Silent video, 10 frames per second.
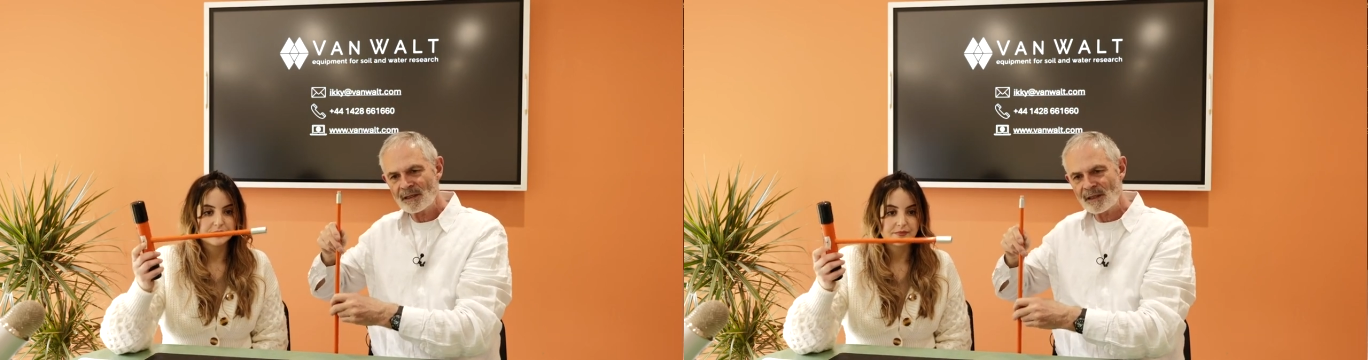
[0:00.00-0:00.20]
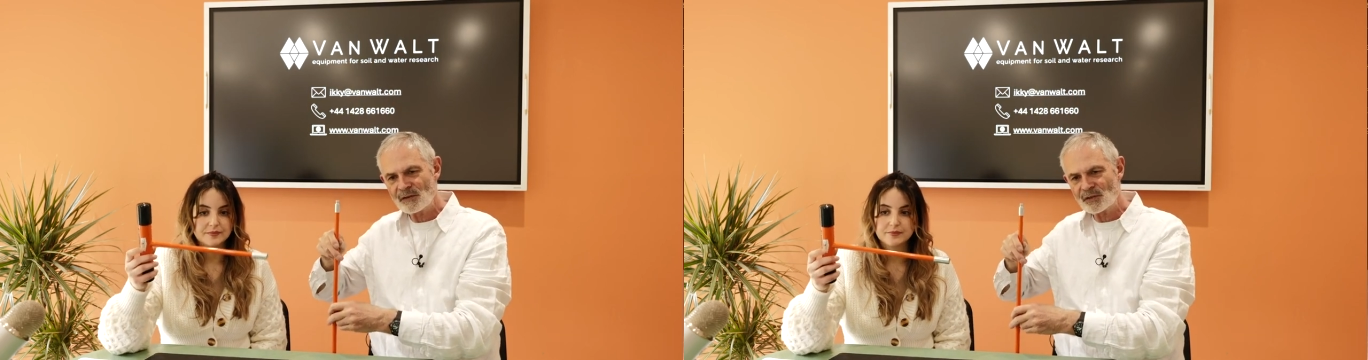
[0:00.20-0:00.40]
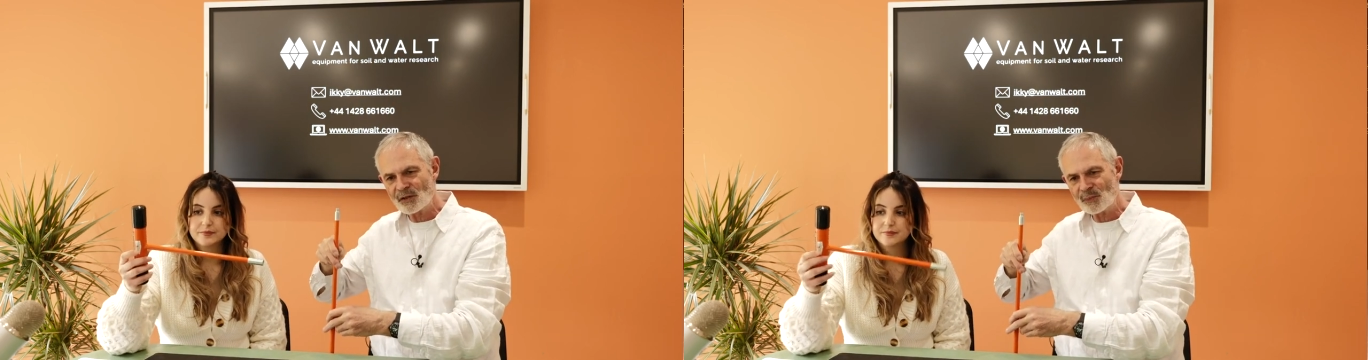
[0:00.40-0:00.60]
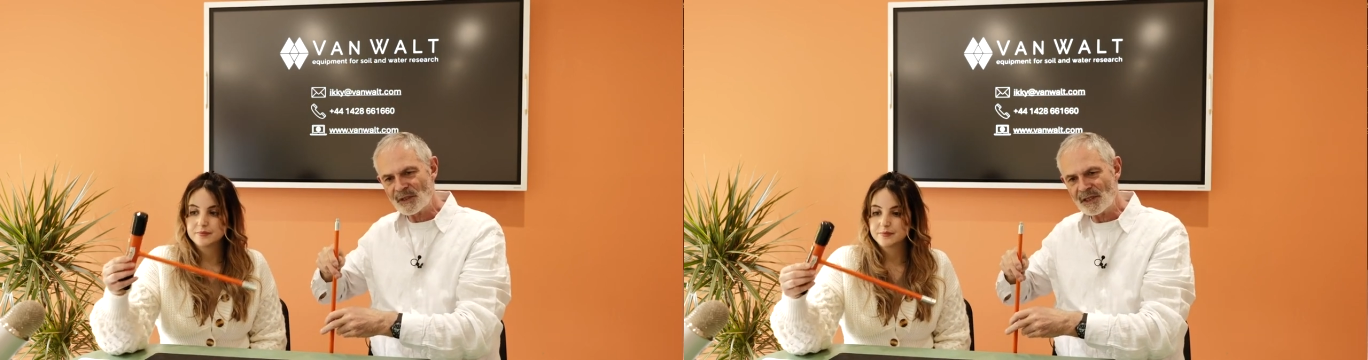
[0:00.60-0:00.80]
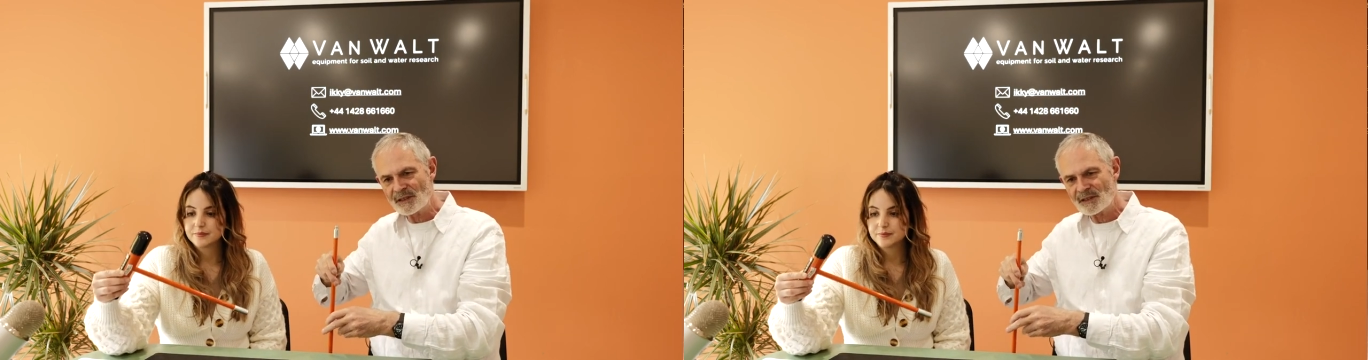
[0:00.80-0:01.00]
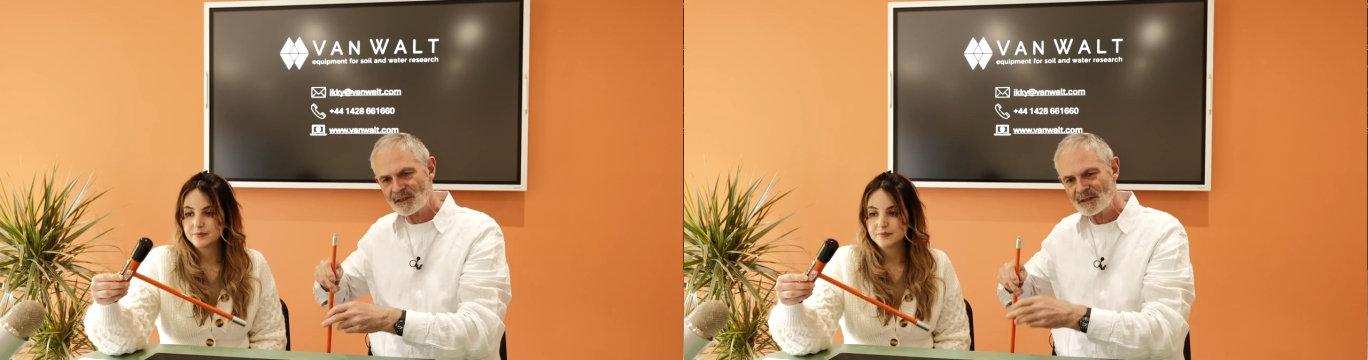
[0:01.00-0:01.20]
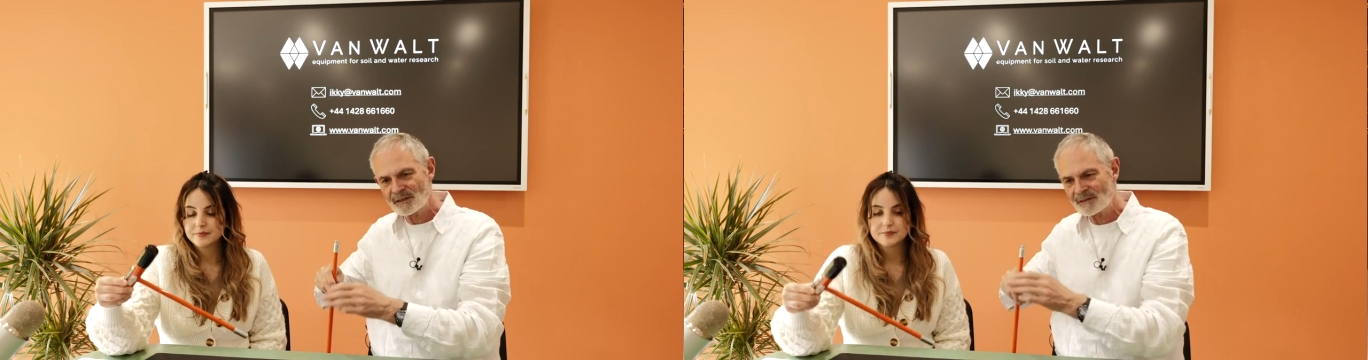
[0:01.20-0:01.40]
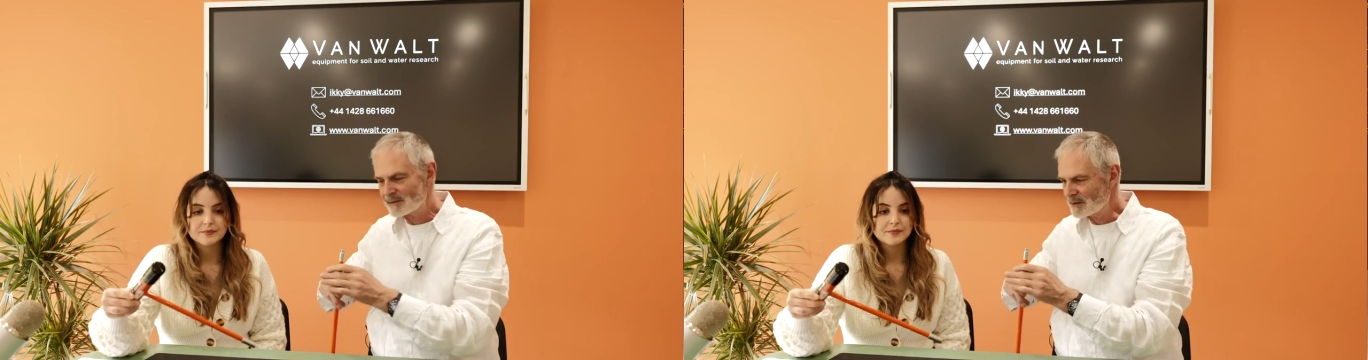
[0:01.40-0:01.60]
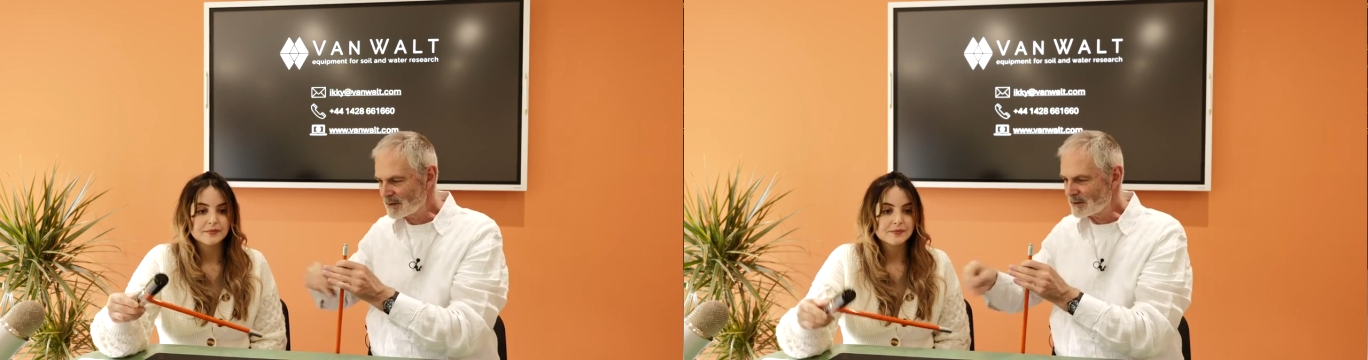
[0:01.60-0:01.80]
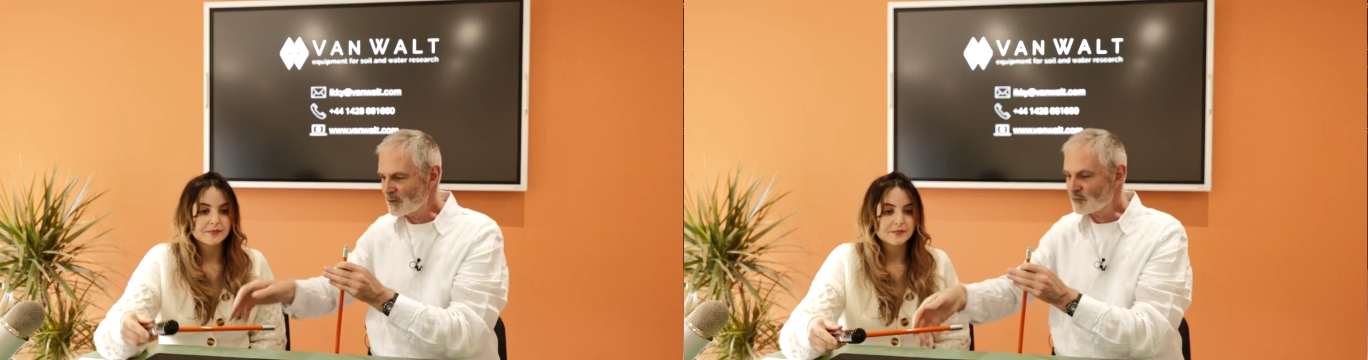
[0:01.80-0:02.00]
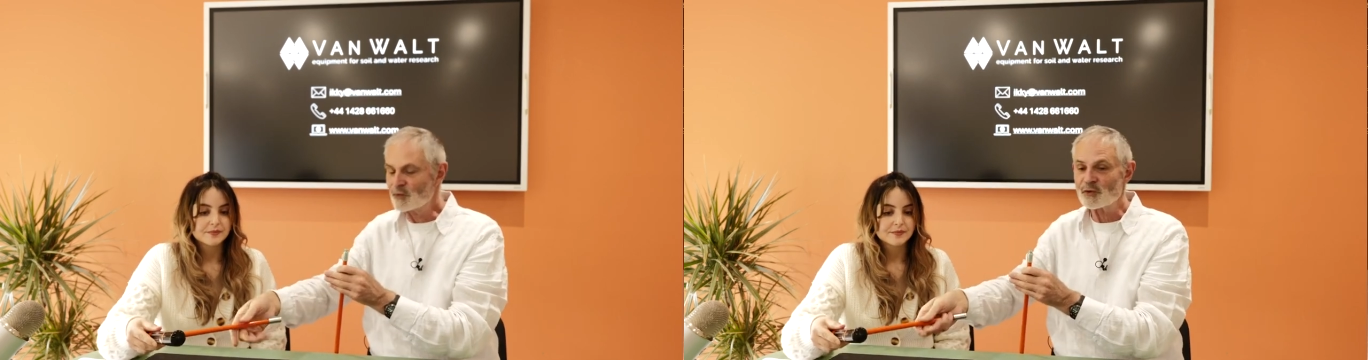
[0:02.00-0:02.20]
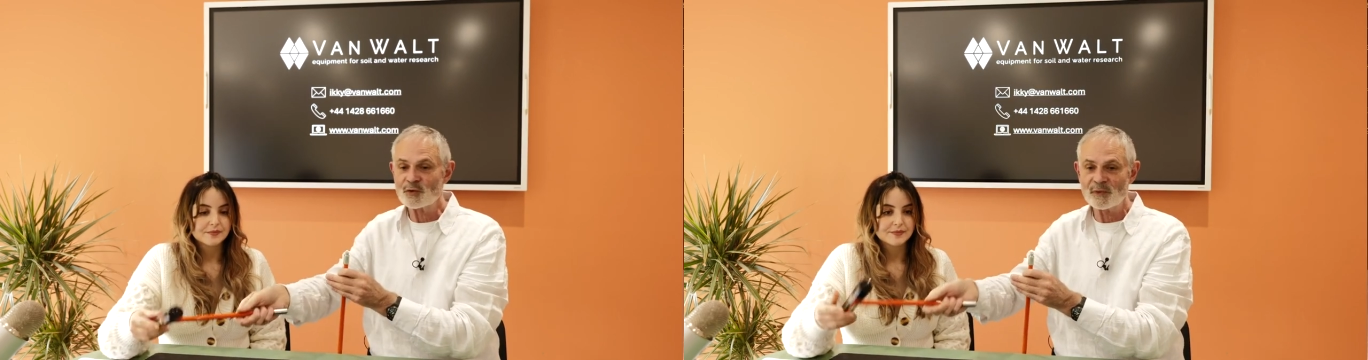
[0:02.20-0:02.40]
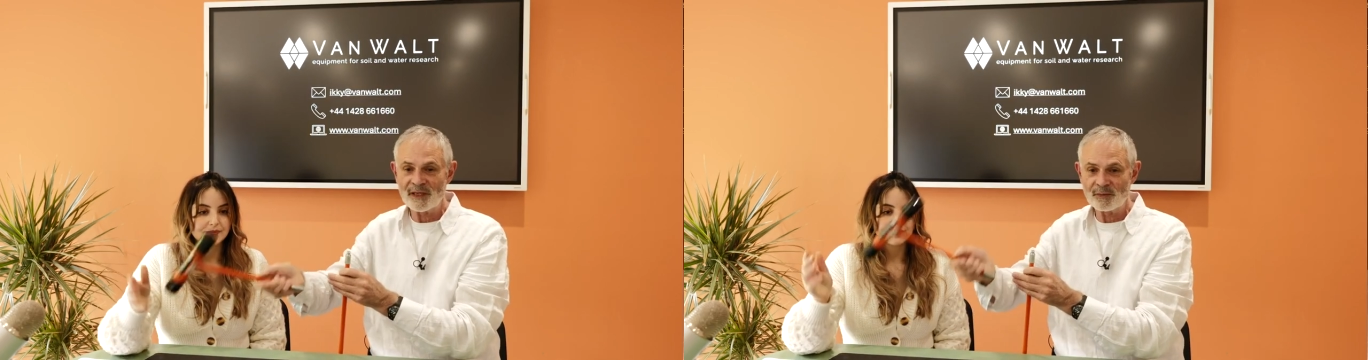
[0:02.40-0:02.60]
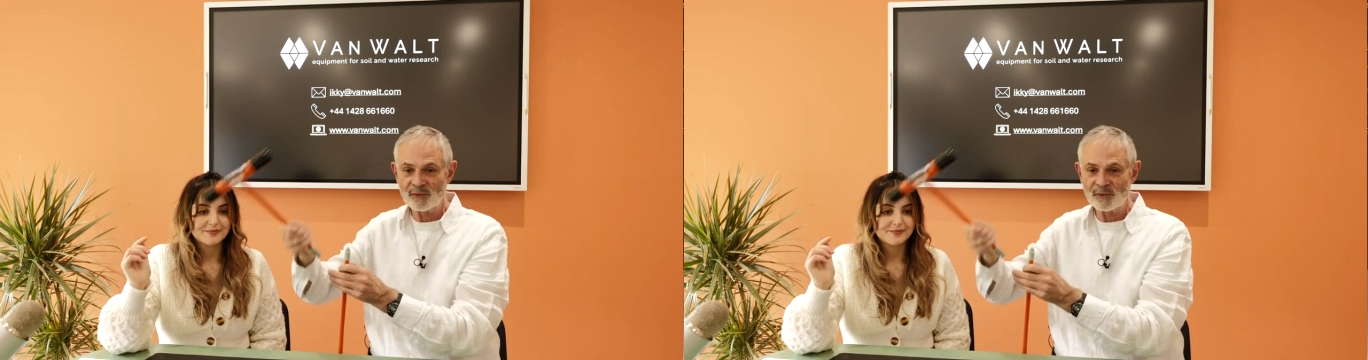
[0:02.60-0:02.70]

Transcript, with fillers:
Speaker 1: into the peat, uh, of course with a,